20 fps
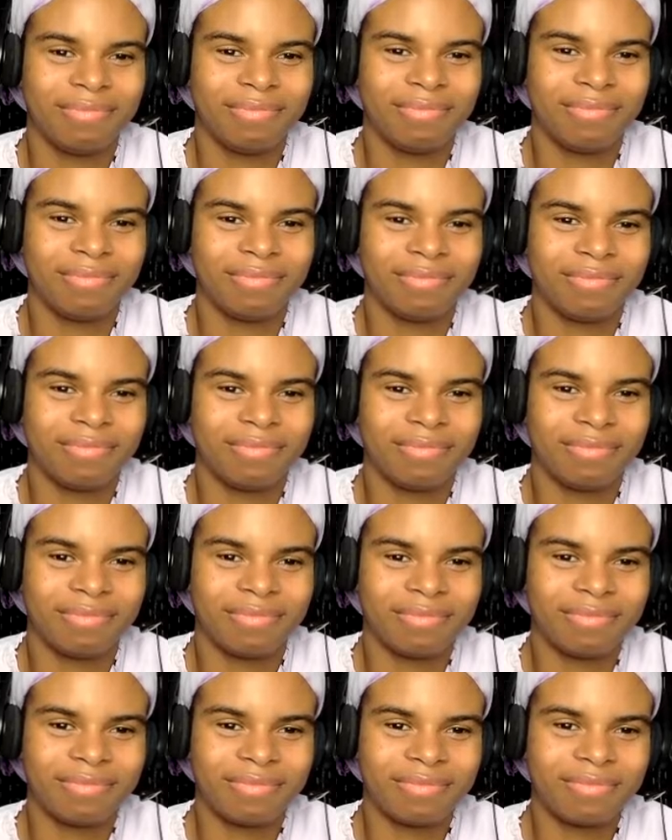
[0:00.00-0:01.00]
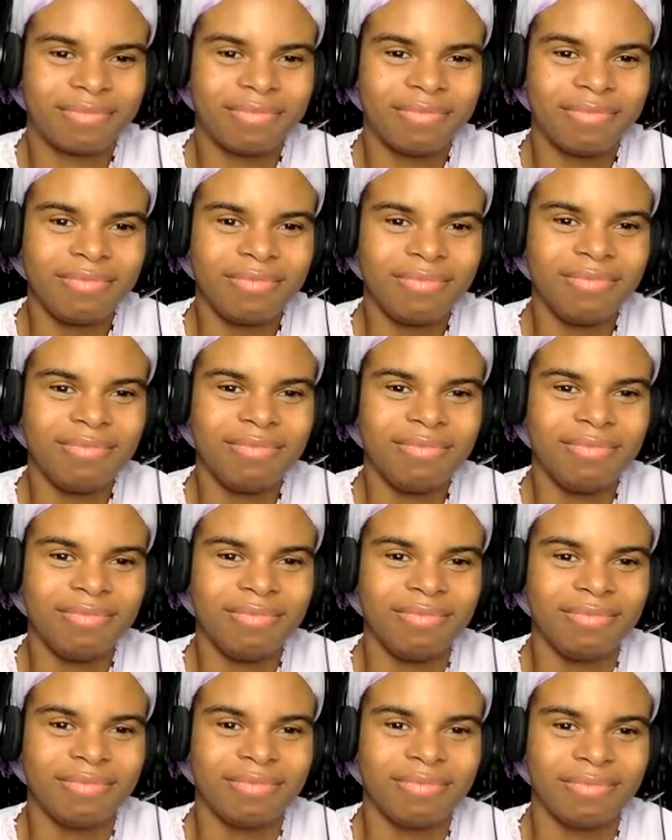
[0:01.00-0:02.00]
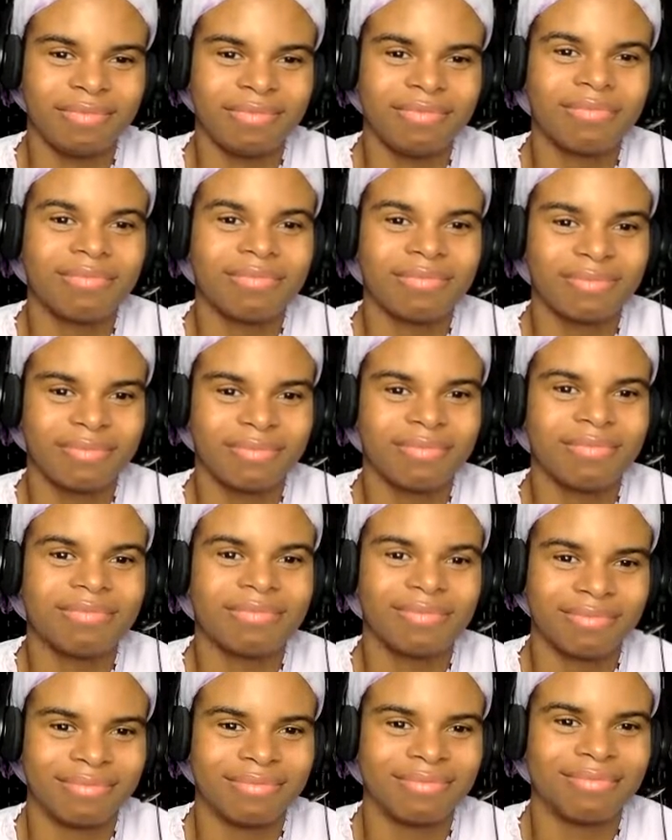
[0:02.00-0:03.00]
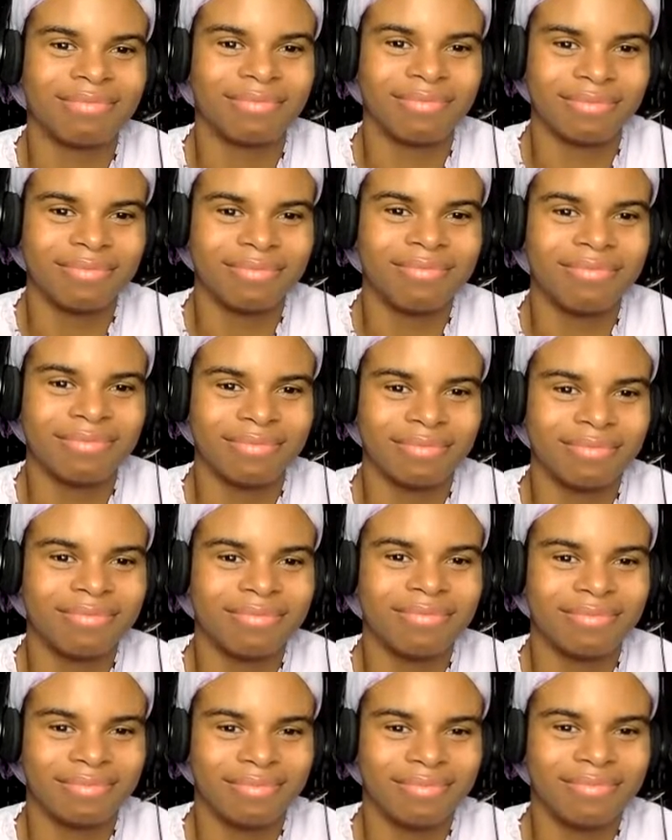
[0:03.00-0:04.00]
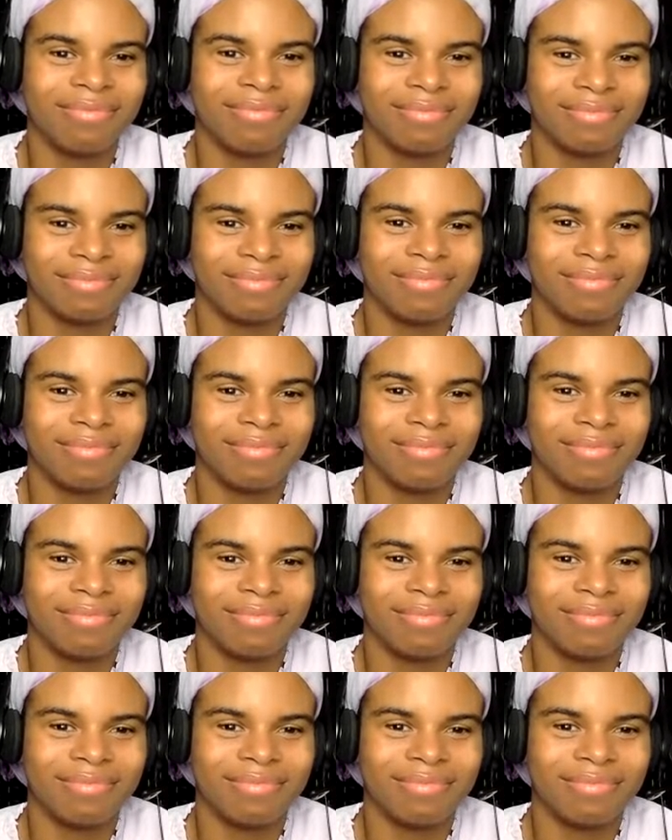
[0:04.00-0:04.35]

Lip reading: (not speaking)